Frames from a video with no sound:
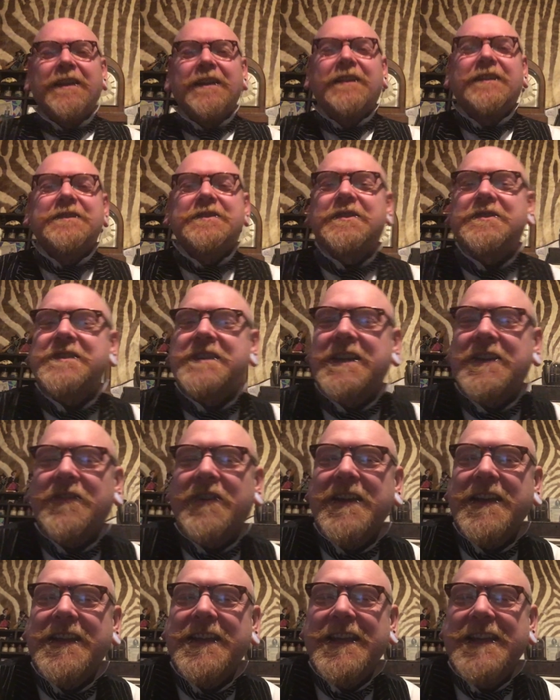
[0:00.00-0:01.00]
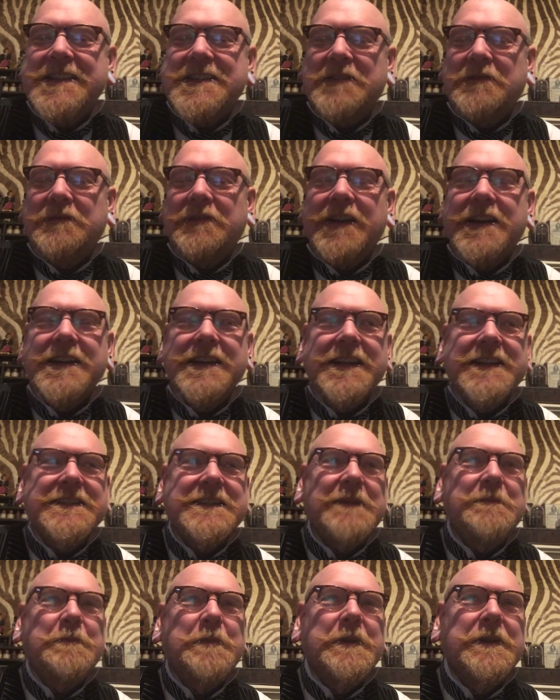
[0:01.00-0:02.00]
Dulcie Gray is a fine
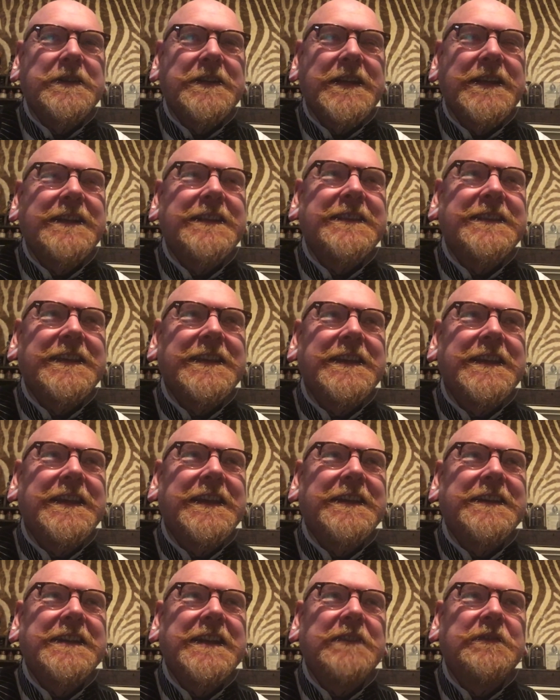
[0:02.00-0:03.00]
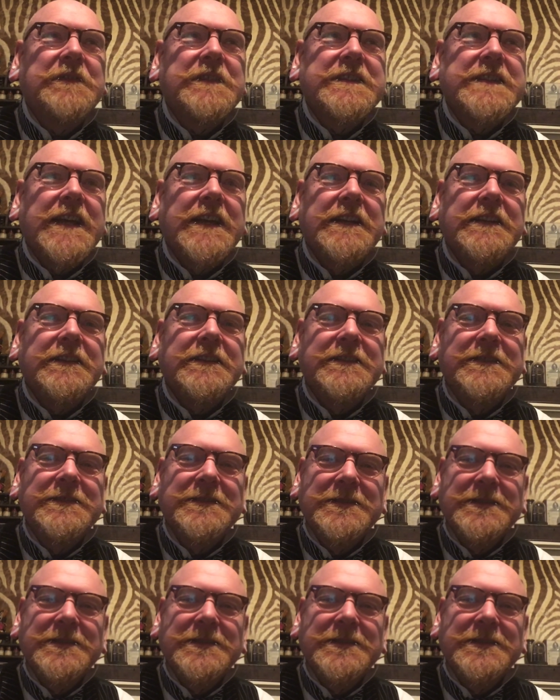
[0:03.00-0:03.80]
example that you can never tell